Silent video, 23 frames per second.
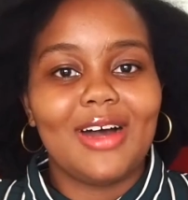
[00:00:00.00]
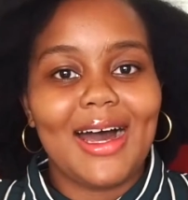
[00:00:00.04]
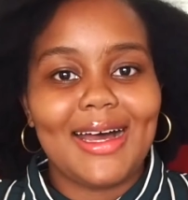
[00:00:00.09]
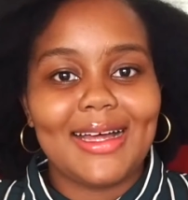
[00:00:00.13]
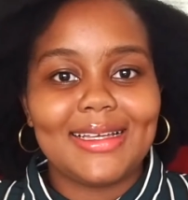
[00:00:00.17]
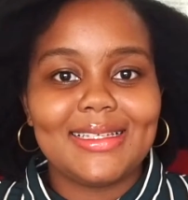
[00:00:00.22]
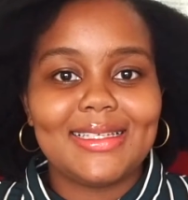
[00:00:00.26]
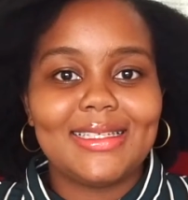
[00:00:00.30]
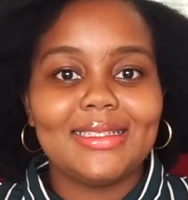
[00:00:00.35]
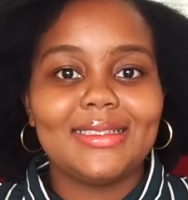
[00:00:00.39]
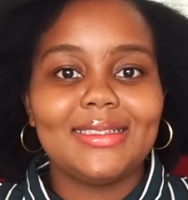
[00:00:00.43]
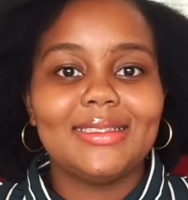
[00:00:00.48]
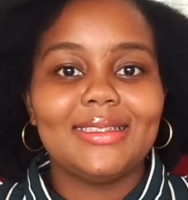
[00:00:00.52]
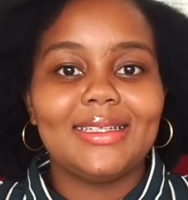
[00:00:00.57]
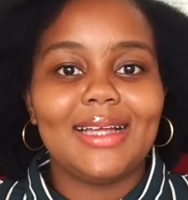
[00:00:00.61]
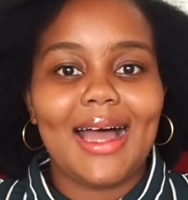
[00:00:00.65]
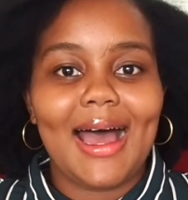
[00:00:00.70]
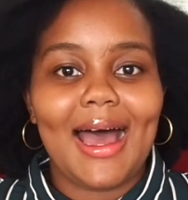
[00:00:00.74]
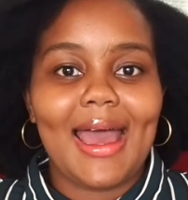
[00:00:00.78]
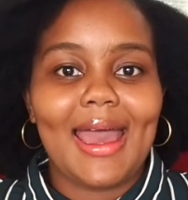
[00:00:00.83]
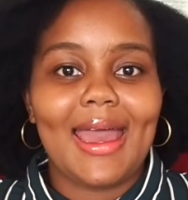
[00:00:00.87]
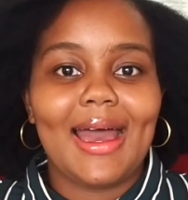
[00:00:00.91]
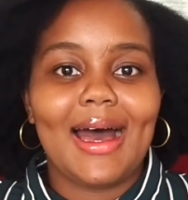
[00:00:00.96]
Until
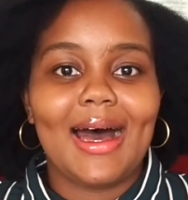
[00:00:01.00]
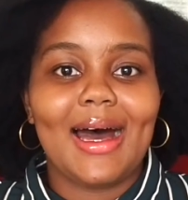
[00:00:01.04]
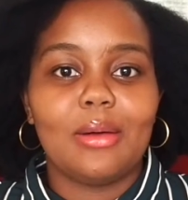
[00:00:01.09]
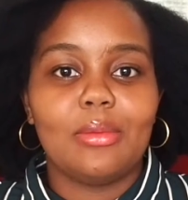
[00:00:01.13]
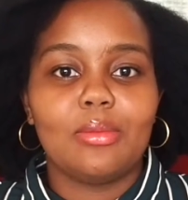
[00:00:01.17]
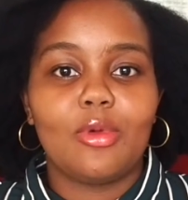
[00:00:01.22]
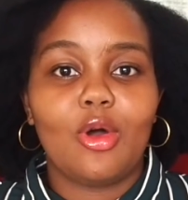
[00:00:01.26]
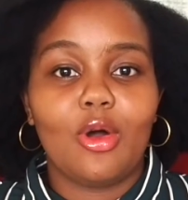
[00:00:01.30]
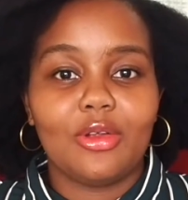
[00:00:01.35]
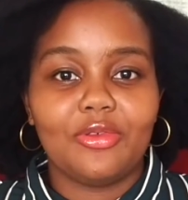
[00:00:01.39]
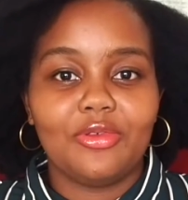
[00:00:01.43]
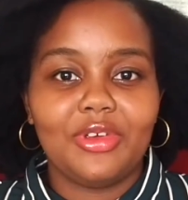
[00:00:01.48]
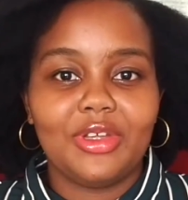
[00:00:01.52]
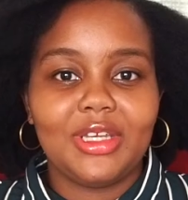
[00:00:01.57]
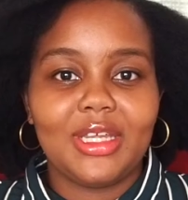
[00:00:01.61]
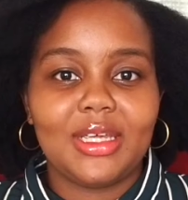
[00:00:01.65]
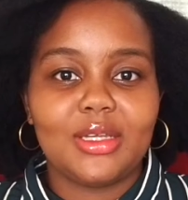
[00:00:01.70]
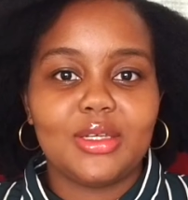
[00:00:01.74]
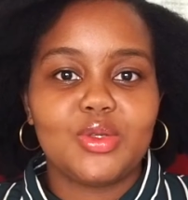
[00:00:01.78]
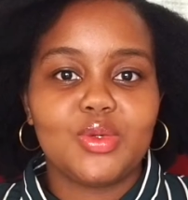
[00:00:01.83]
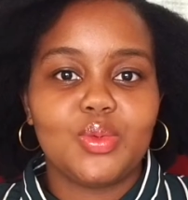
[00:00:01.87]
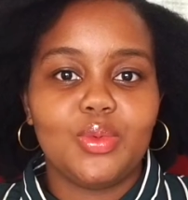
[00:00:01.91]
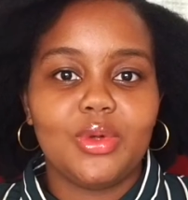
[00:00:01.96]
I am
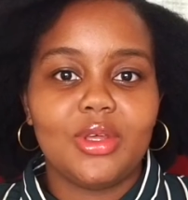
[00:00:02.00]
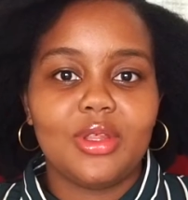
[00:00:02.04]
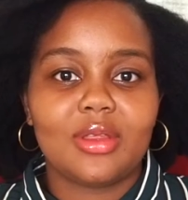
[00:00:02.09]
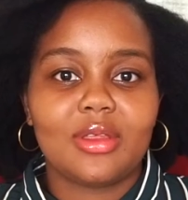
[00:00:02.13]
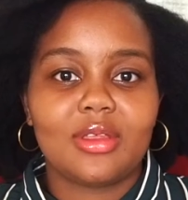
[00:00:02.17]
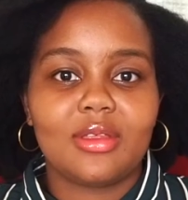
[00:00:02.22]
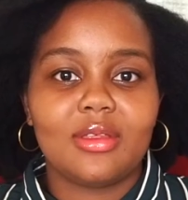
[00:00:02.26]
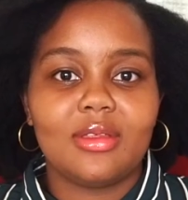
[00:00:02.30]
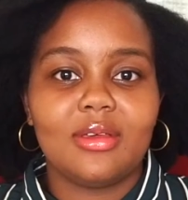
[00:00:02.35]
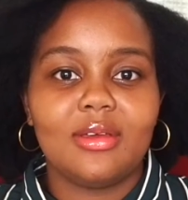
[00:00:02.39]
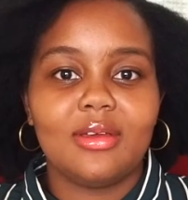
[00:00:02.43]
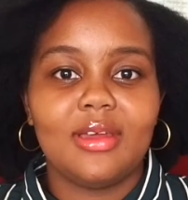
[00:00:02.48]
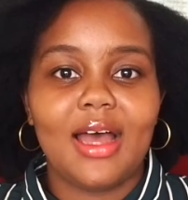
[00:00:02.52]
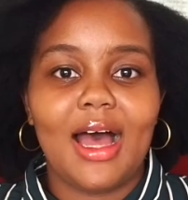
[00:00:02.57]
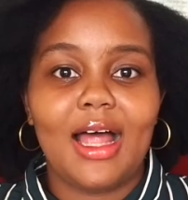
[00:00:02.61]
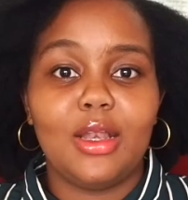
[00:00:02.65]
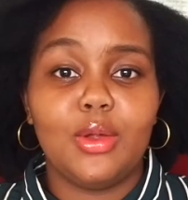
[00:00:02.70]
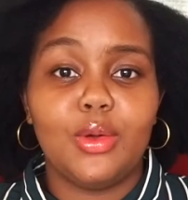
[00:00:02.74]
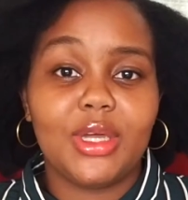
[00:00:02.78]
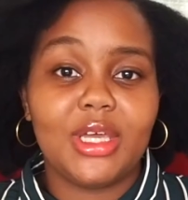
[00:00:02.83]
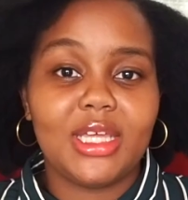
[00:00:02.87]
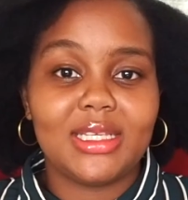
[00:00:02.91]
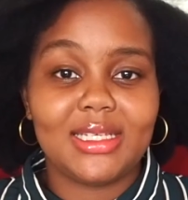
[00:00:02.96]
confident with
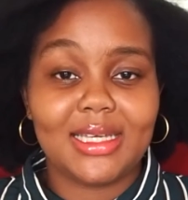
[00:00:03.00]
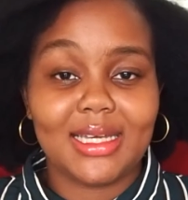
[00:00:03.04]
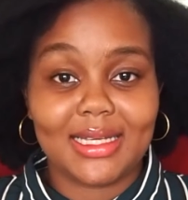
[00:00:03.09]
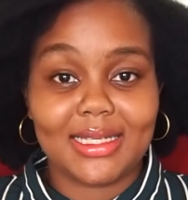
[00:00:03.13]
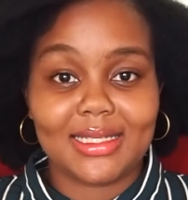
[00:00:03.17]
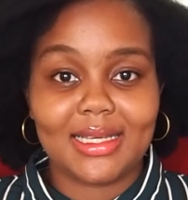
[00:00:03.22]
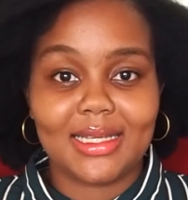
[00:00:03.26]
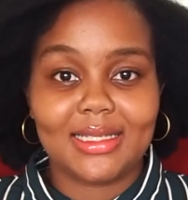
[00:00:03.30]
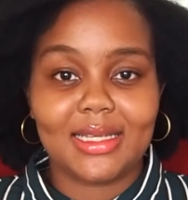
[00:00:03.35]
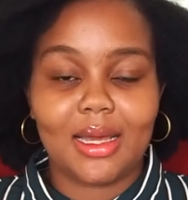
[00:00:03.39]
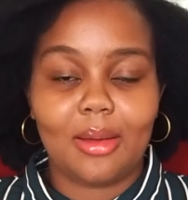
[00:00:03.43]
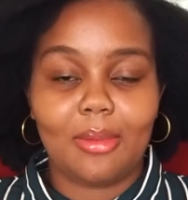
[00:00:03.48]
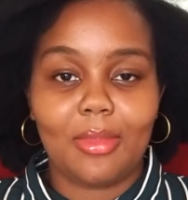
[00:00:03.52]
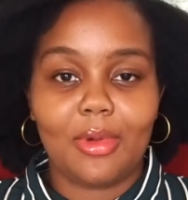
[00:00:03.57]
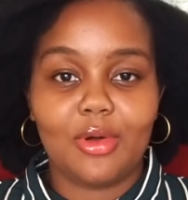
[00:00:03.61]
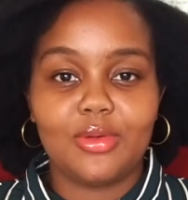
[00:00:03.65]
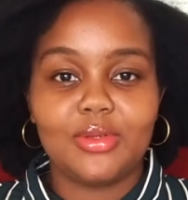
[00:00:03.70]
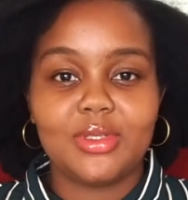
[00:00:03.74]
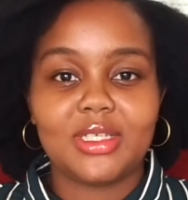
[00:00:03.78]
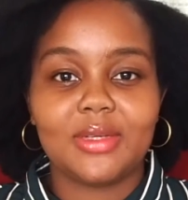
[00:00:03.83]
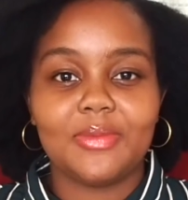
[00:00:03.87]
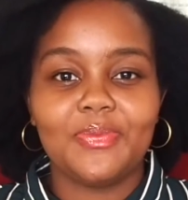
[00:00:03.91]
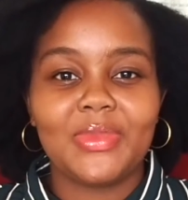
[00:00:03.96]
allocating a set
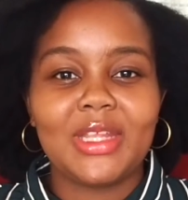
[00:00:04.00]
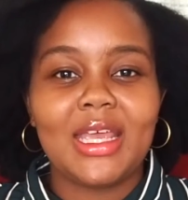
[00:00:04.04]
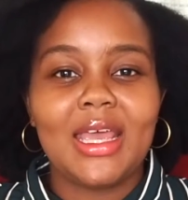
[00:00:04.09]
amount,